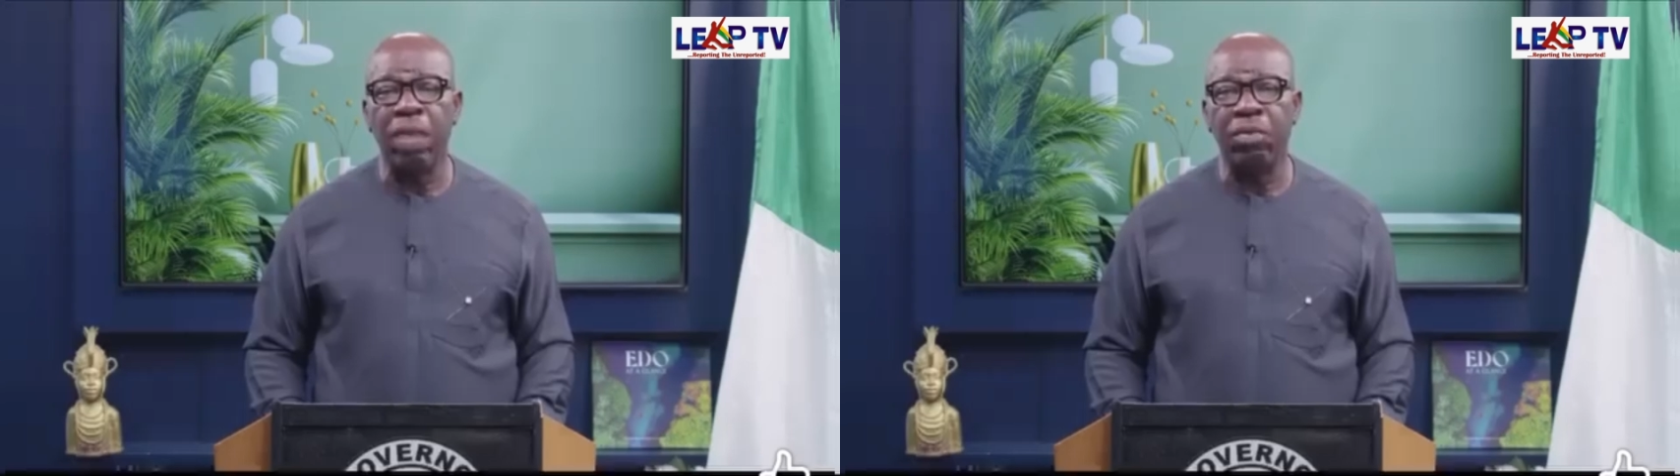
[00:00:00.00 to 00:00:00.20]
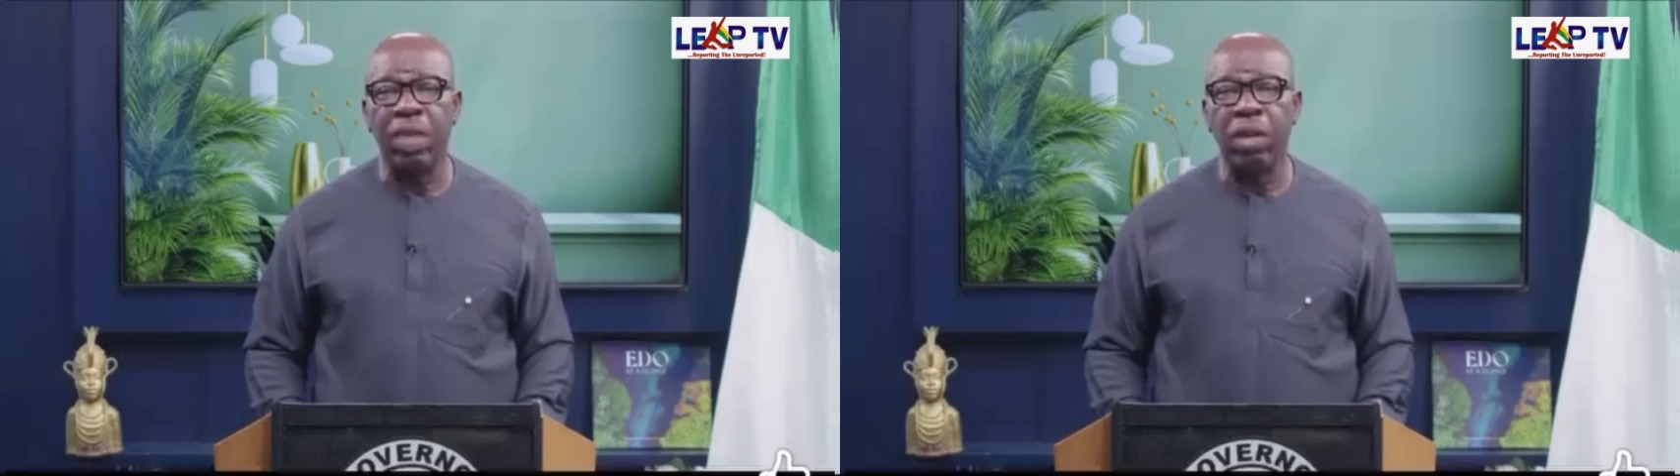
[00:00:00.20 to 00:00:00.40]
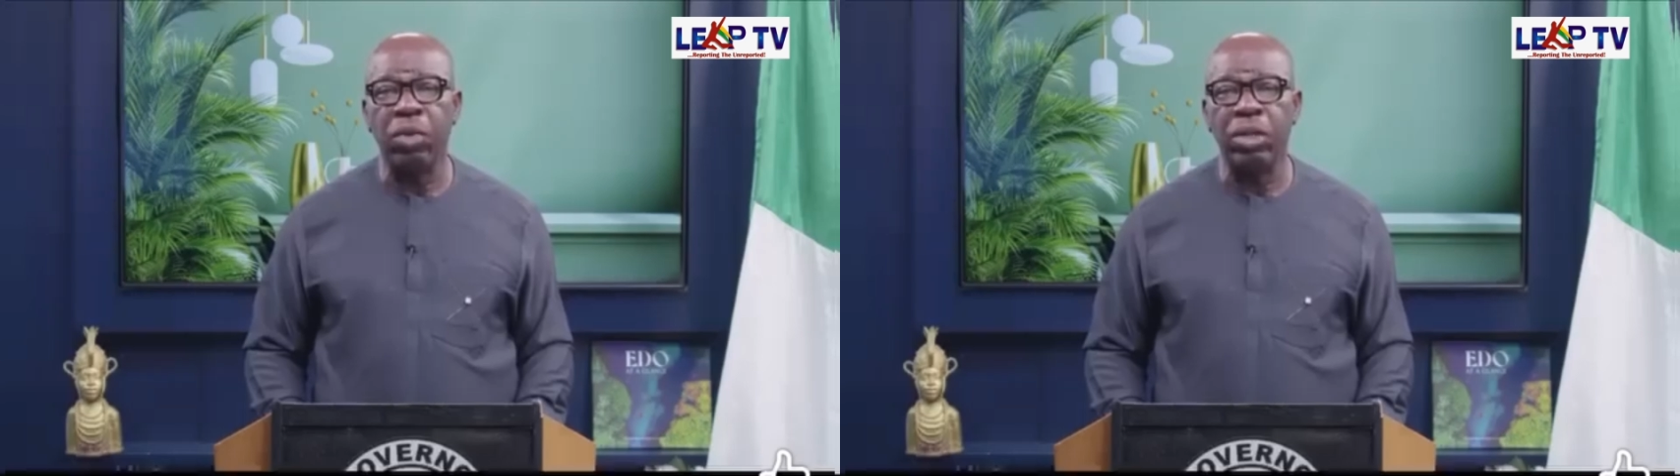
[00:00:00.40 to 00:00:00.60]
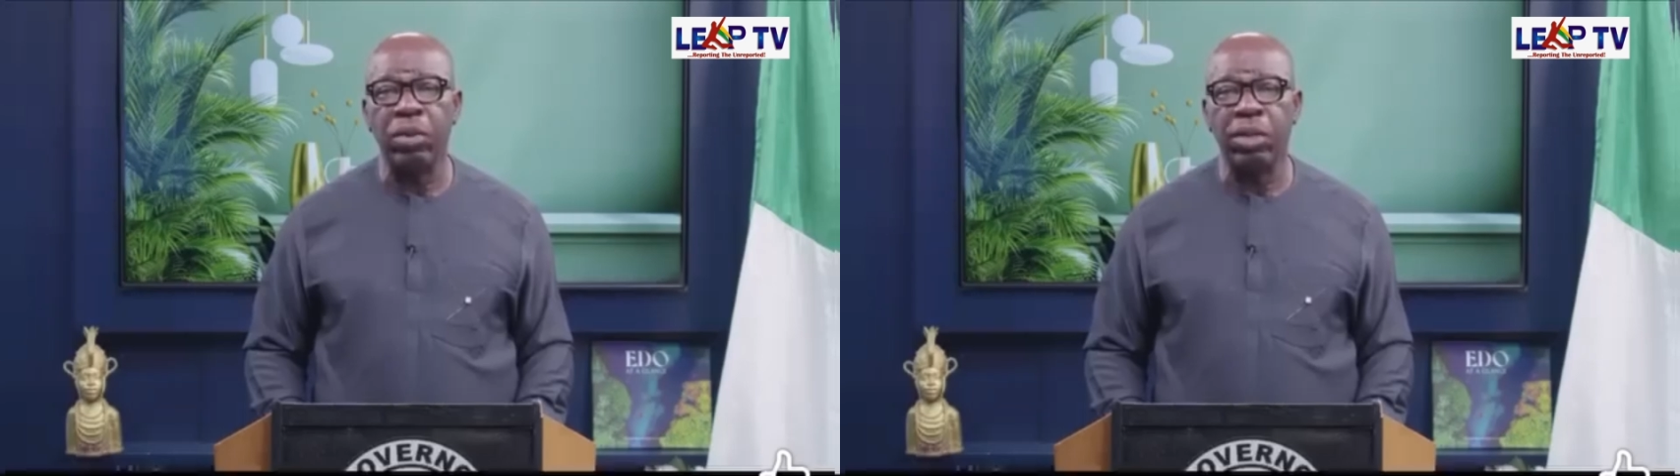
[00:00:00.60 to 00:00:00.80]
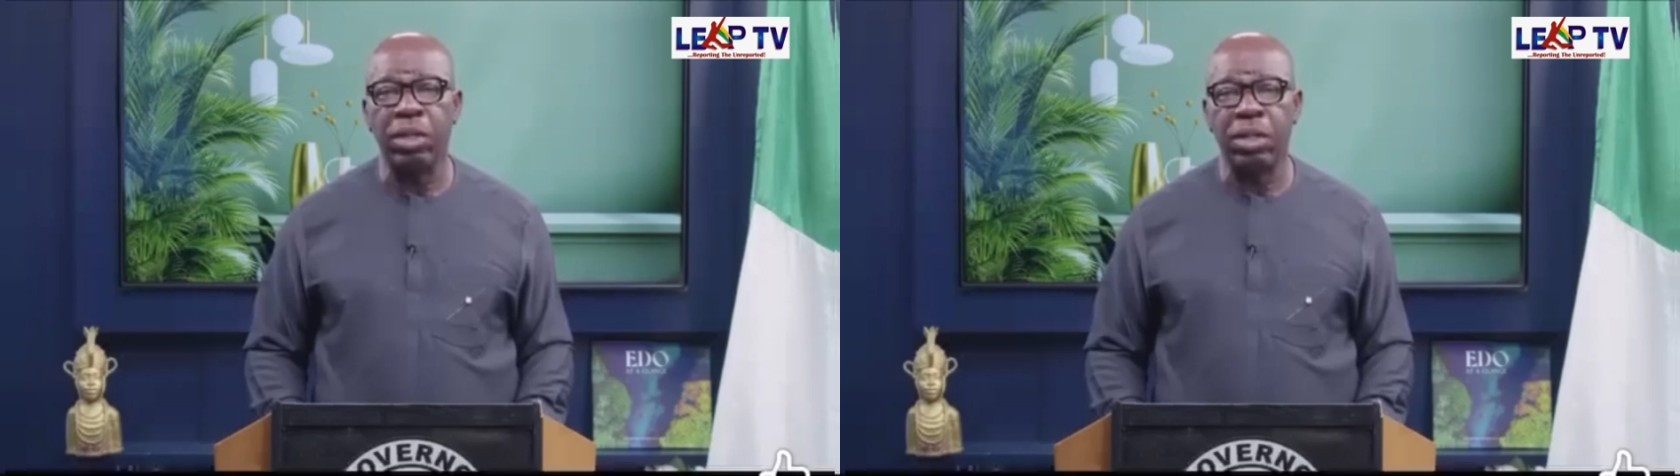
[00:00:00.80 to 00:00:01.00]
fellow
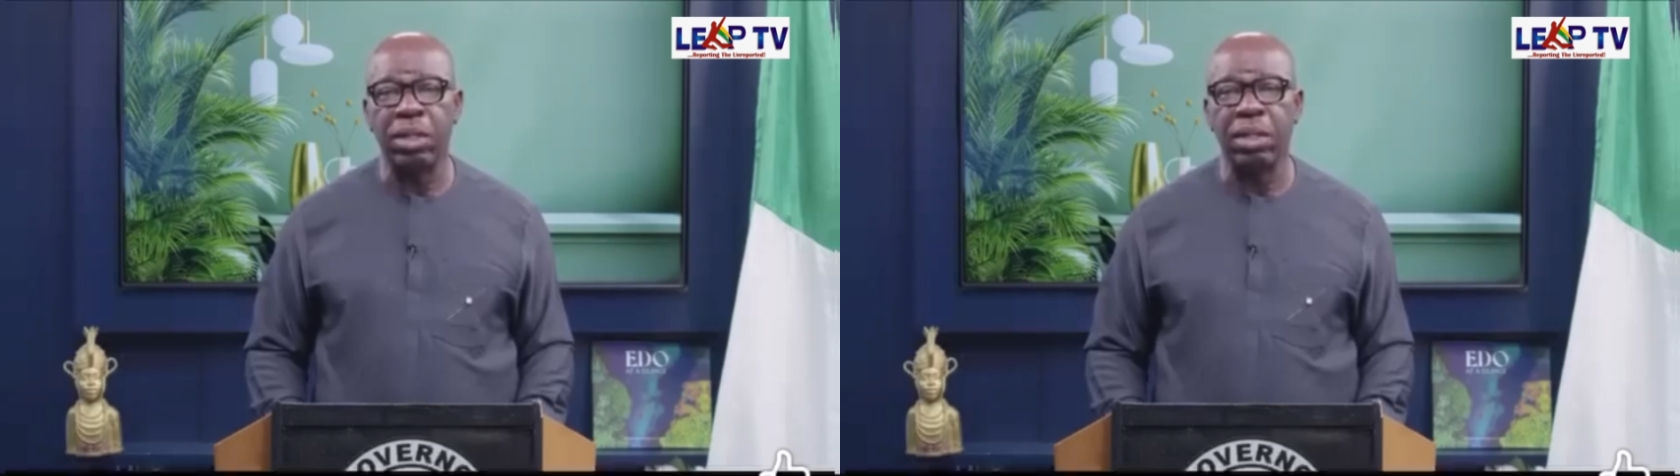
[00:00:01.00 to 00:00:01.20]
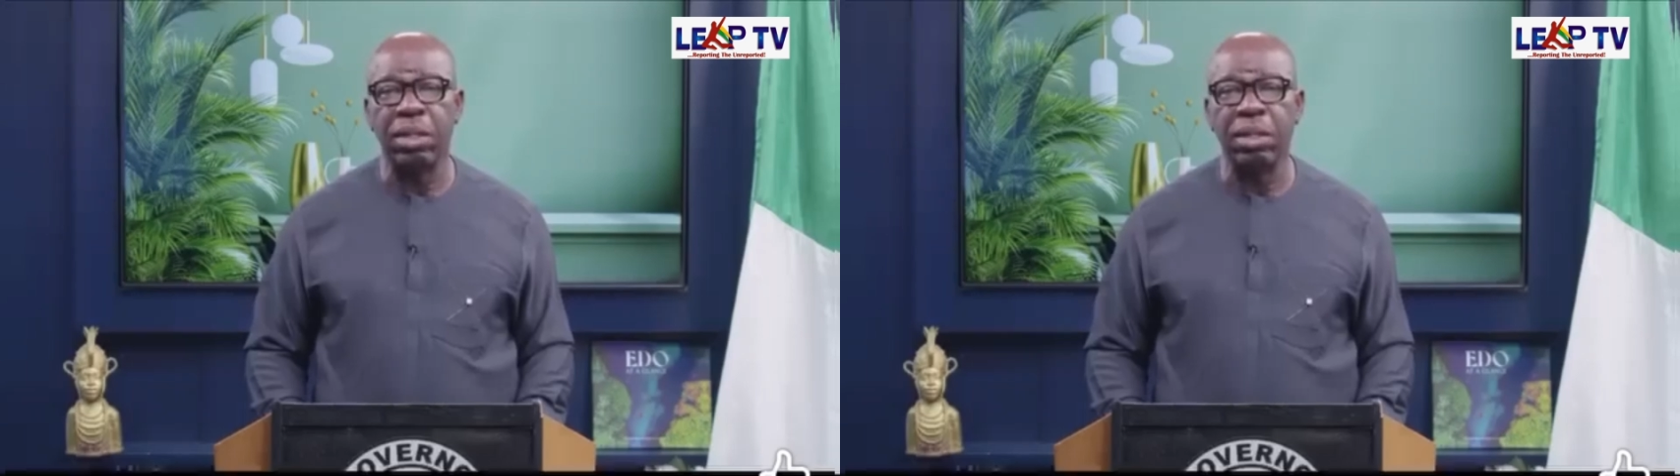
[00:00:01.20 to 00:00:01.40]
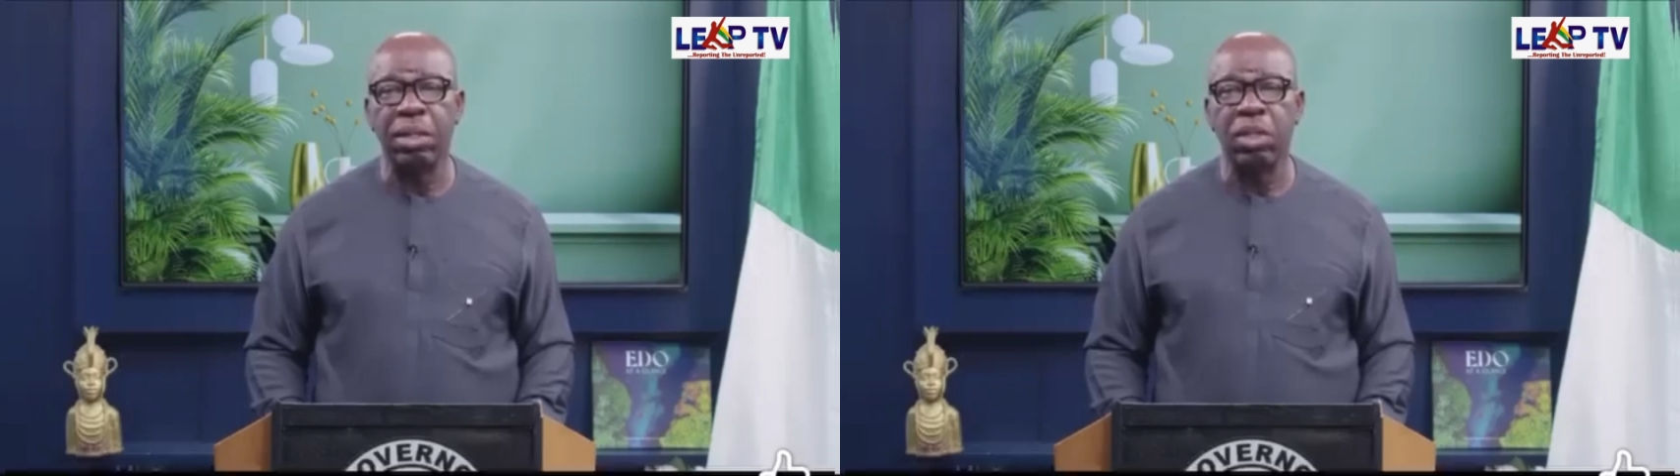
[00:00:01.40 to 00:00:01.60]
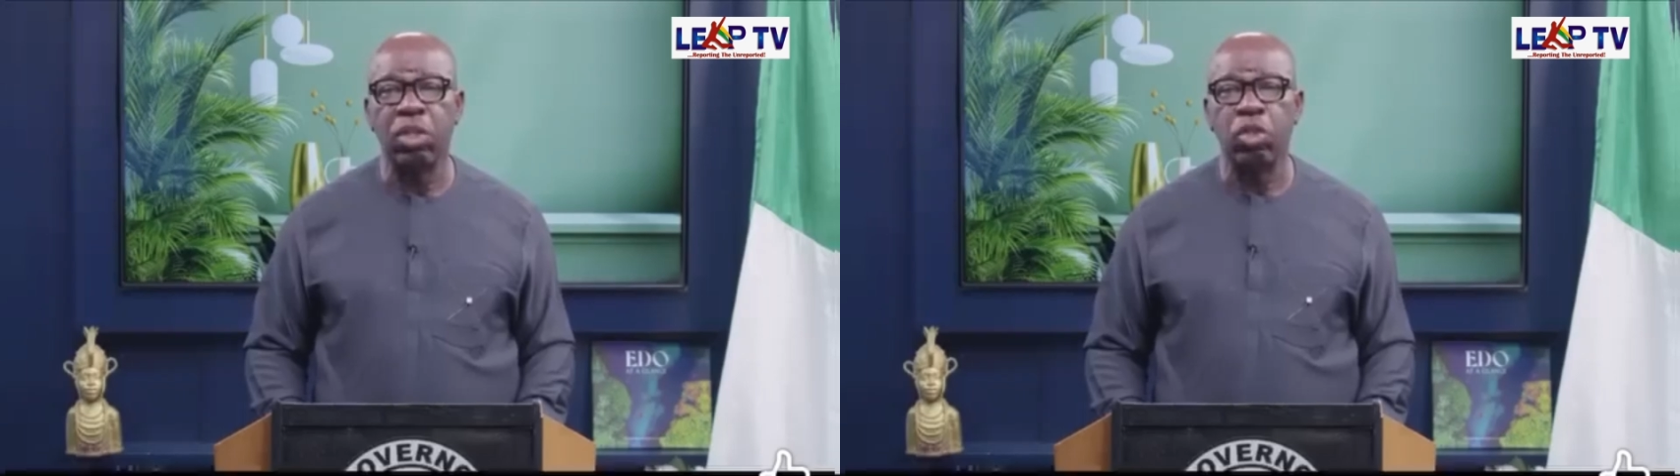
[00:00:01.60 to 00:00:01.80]
Edo citizens